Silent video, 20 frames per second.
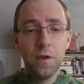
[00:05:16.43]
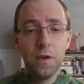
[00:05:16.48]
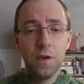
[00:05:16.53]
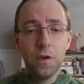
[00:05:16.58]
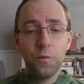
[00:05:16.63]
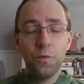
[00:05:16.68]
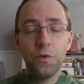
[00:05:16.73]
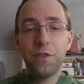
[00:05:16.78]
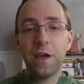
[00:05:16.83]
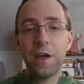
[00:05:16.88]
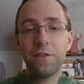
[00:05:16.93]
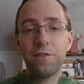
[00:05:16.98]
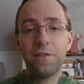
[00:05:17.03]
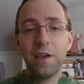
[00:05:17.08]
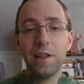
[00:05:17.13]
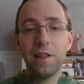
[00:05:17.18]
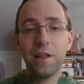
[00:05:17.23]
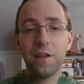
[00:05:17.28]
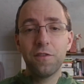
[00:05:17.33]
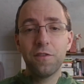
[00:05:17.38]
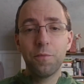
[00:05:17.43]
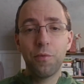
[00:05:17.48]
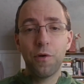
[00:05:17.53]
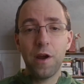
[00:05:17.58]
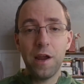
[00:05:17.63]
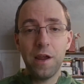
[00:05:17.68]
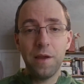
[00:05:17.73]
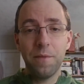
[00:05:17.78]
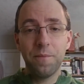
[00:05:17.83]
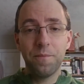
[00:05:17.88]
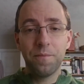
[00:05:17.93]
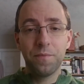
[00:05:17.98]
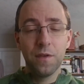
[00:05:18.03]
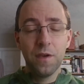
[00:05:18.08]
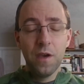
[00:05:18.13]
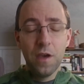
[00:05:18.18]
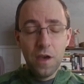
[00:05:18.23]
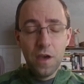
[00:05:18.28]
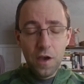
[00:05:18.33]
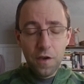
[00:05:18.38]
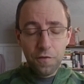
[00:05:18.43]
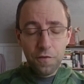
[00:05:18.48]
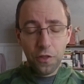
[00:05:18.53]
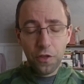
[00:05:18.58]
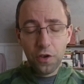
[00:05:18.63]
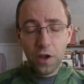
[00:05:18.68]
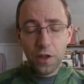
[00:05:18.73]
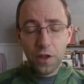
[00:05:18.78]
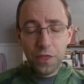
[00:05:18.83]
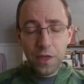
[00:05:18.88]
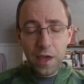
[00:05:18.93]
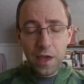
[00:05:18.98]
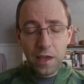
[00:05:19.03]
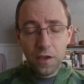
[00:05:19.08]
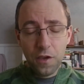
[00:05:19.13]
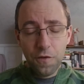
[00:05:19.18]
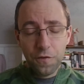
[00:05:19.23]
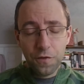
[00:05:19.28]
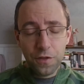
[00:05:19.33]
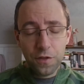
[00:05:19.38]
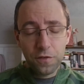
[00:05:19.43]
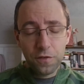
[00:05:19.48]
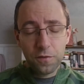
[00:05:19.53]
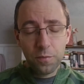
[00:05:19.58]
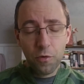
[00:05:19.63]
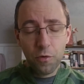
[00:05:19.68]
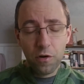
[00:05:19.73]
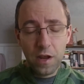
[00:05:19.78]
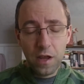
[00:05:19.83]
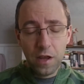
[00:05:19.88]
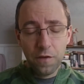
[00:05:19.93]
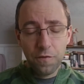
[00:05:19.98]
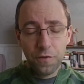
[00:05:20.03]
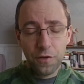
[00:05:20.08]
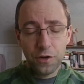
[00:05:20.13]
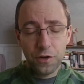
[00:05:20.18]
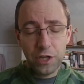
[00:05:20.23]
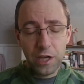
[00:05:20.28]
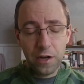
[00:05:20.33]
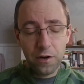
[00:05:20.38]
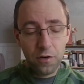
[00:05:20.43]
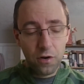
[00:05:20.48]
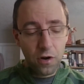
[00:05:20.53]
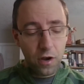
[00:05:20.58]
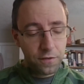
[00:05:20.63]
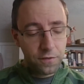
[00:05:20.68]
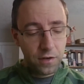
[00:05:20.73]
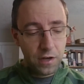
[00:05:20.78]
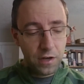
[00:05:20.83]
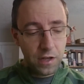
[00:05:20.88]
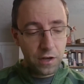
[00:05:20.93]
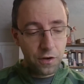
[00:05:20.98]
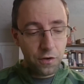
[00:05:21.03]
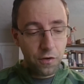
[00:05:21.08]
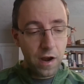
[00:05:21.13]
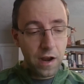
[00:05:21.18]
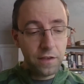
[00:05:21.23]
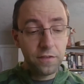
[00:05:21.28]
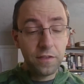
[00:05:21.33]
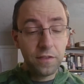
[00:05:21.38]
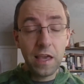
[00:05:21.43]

With that said, let's pray. Father God, thank you for this morning, for your generosity and grace.